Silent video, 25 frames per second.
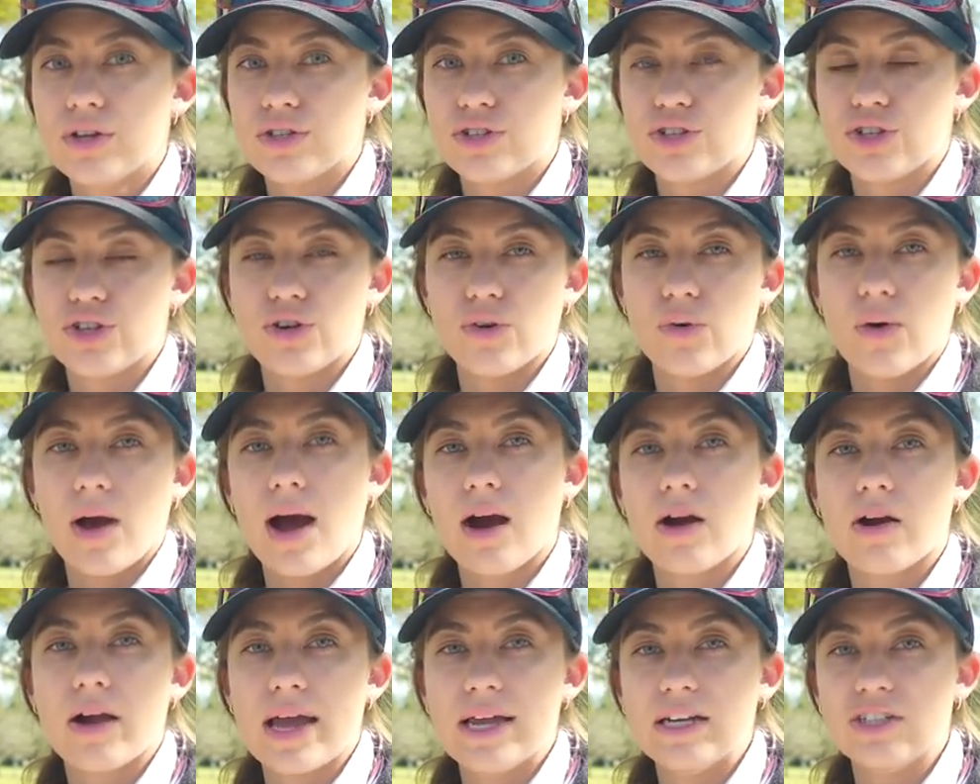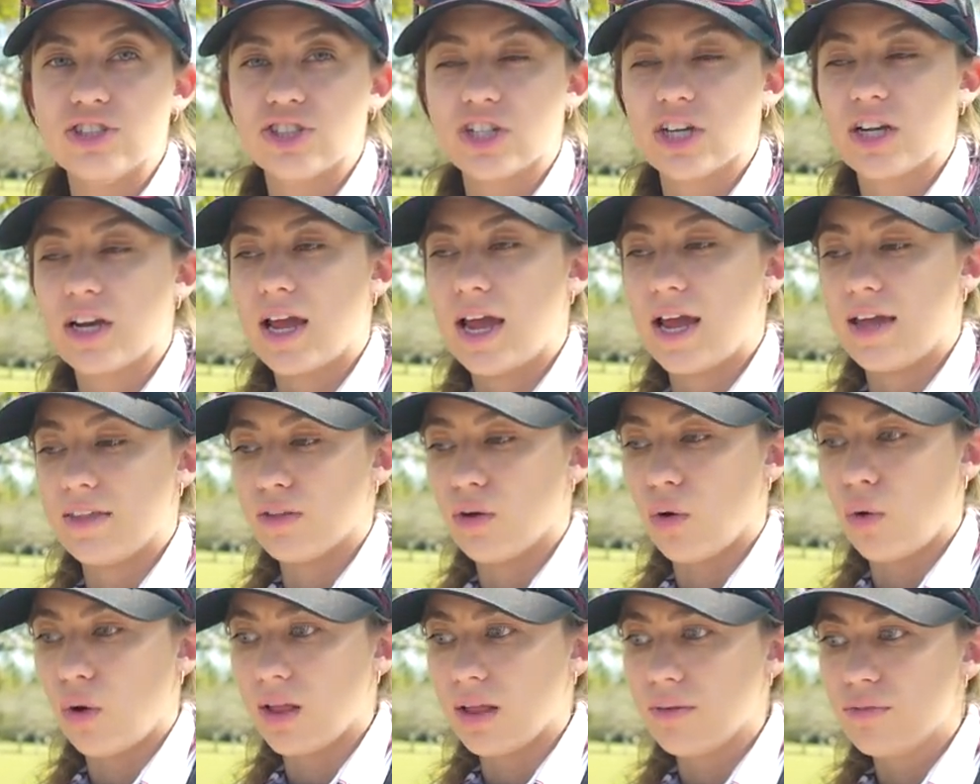to our engine and
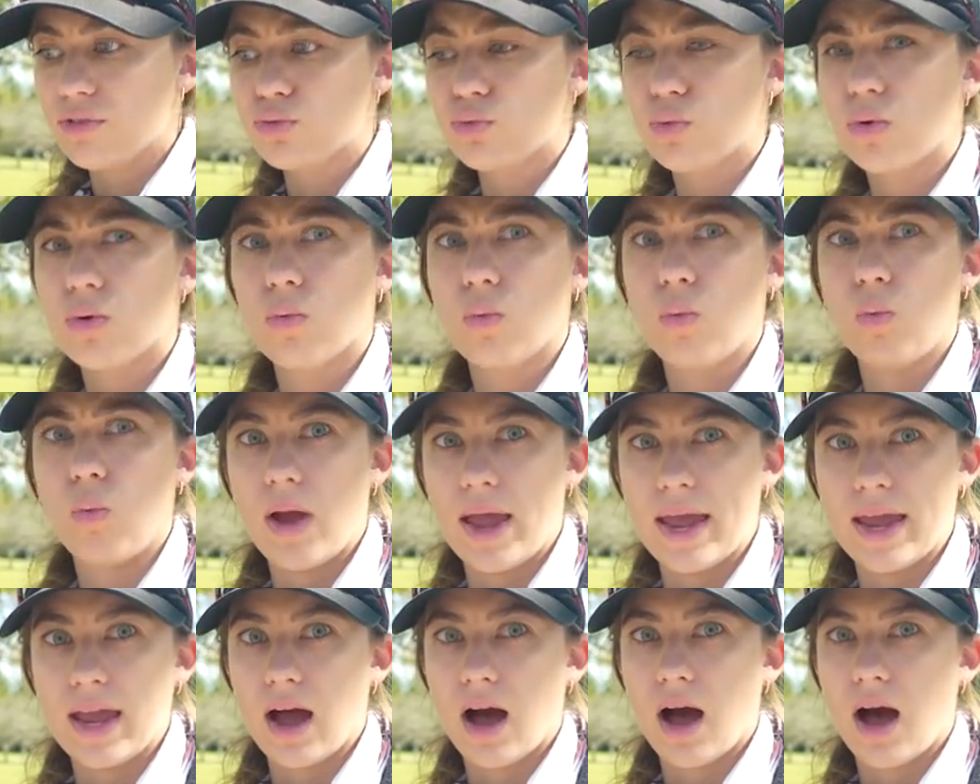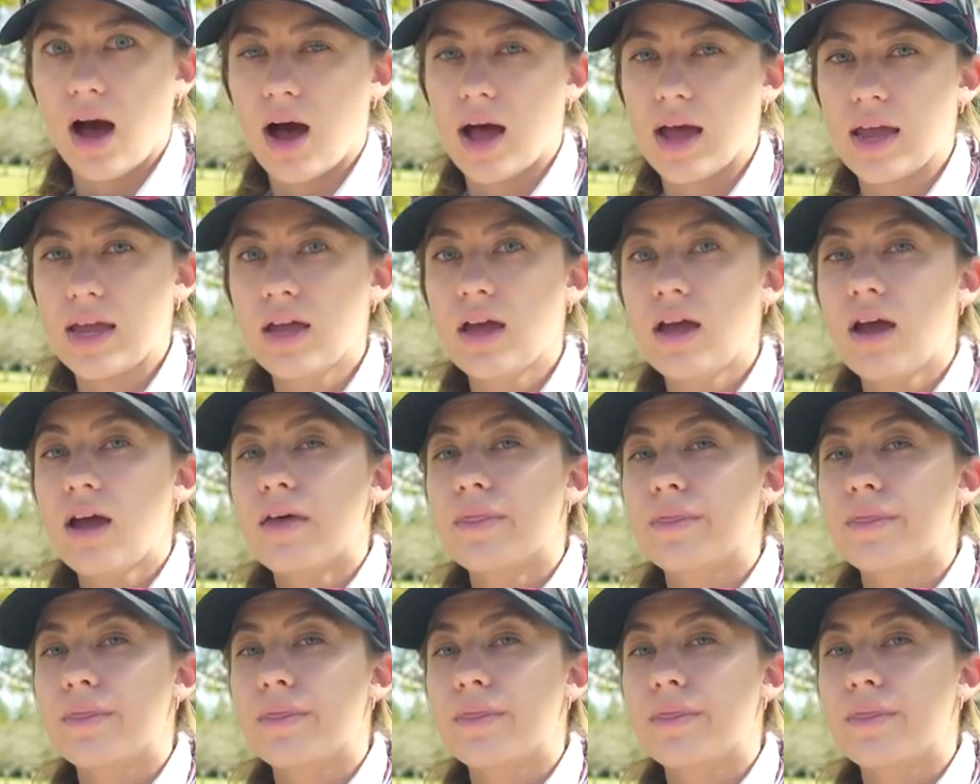the oil levels were way high,